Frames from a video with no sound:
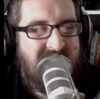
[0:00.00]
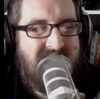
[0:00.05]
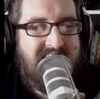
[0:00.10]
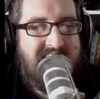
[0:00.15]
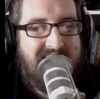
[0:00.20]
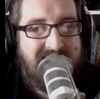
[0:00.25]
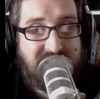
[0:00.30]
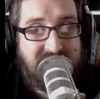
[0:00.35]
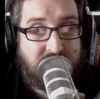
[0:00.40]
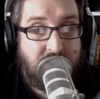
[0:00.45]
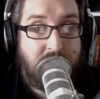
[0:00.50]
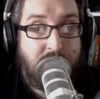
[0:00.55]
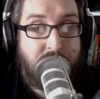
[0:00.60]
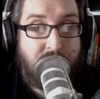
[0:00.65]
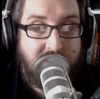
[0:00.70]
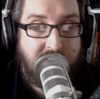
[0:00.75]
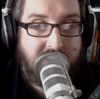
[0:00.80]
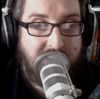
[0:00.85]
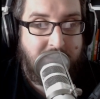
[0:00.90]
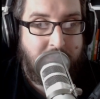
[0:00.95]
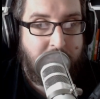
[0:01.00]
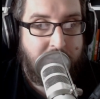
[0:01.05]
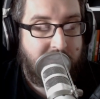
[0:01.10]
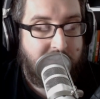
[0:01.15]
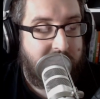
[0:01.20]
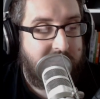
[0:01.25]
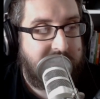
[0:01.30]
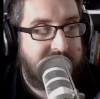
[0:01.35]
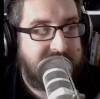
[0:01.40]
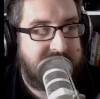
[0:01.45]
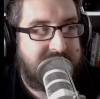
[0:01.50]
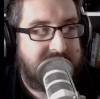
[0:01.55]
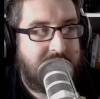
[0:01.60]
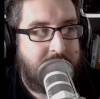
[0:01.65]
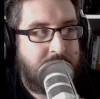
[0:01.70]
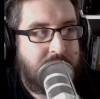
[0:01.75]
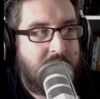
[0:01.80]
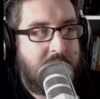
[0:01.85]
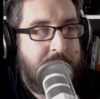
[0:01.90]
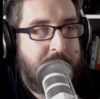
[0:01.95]
And it's got a fun little model at the same
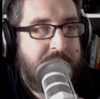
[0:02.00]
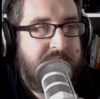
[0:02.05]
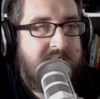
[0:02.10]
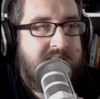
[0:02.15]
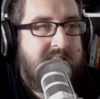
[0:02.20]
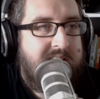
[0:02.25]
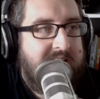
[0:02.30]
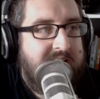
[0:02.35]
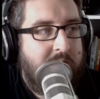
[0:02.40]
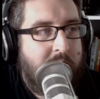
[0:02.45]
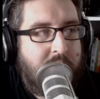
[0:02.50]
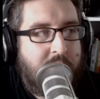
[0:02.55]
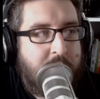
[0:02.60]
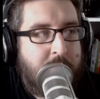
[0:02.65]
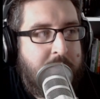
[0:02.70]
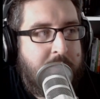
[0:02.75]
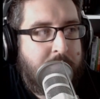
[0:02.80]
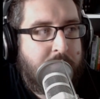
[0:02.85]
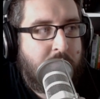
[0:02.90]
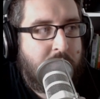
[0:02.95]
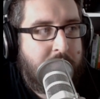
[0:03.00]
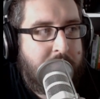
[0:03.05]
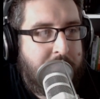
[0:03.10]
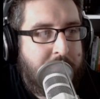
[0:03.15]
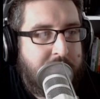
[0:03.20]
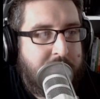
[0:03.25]
time. Now, a lot of people would maybe